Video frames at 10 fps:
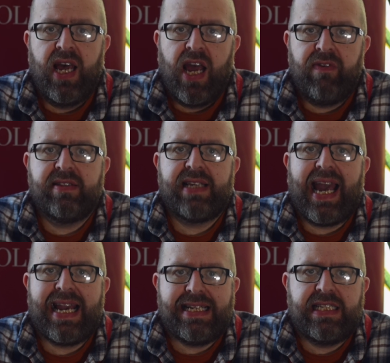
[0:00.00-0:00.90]
Around
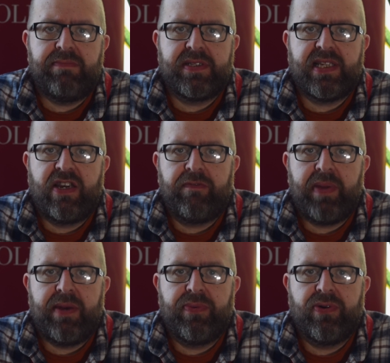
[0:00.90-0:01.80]
80% of
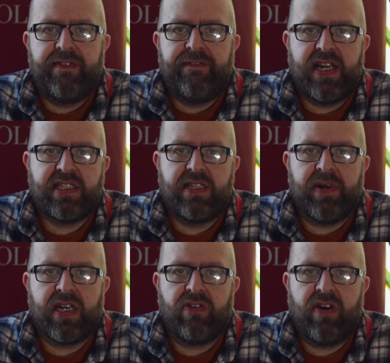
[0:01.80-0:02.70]
people infected
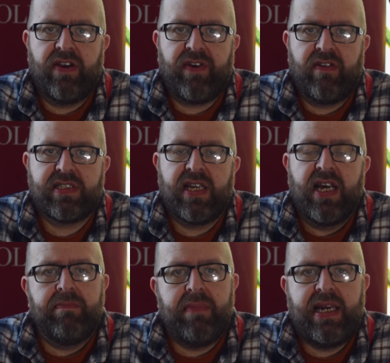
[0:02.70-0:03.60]
by coronavirus
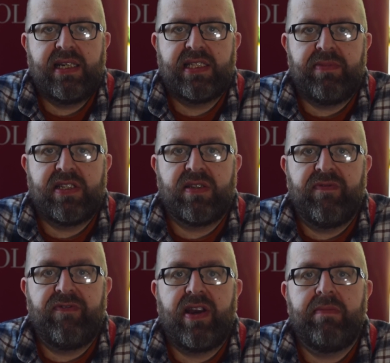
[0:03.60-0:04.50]
may exhibit
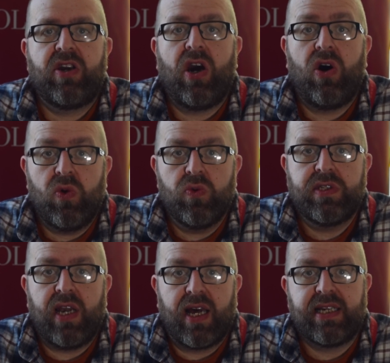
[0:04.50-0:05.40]
some very
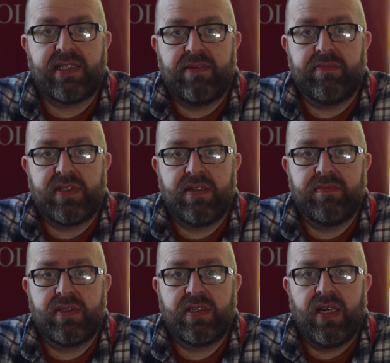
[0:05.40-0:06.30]
cold-like
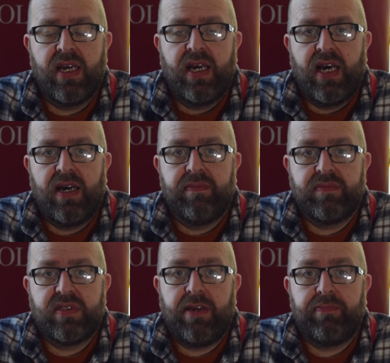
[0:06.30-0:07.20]
symptoms,
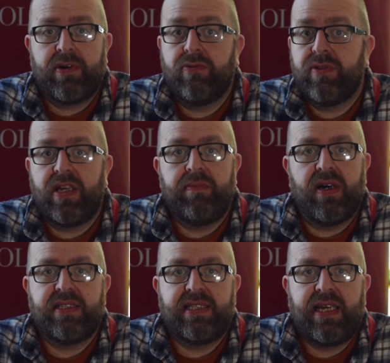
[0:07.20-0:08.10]
typical that you
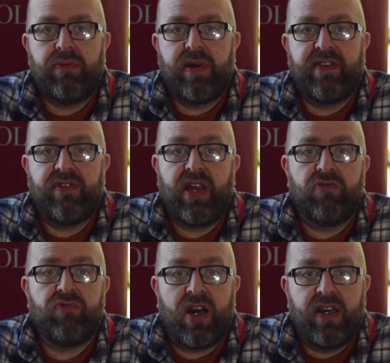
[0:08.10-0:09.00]
might see with,
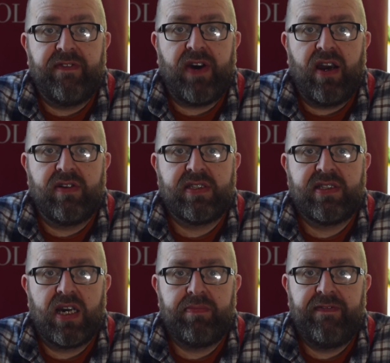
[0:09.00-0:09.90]

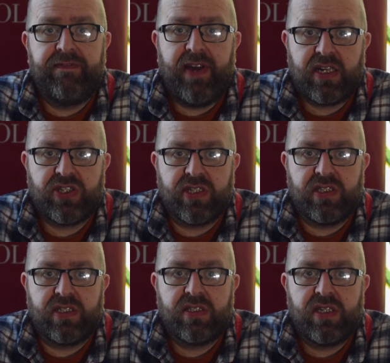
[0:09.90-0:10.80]
rhinovirus-type
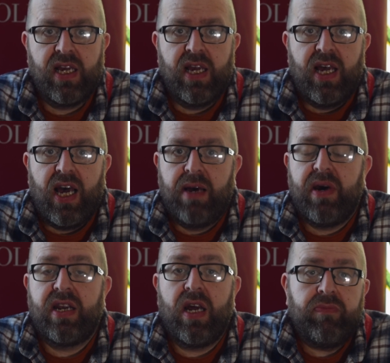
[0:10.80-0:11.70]
infections.
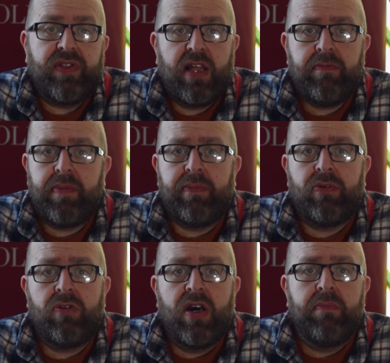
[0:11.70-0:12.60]
A number of other
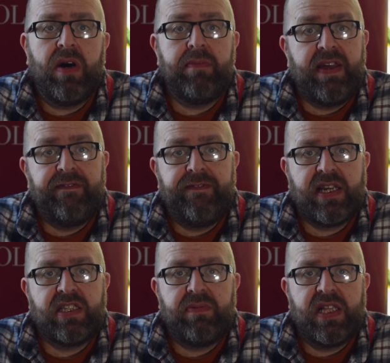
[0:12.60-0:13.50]
people might be
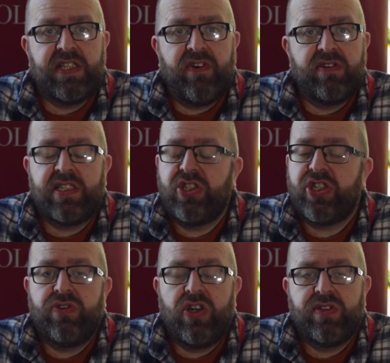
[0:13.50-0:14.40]
infected by this virus and
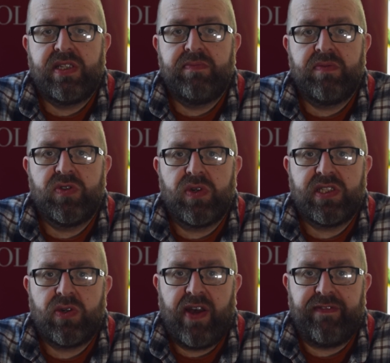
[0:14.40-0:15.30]
show no symptoms
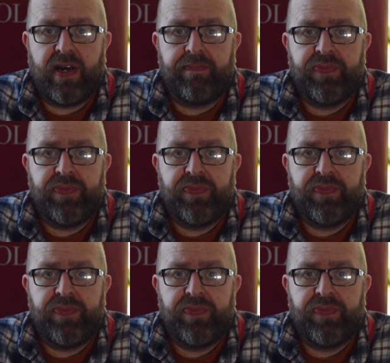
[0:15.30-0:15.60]
whatsoever.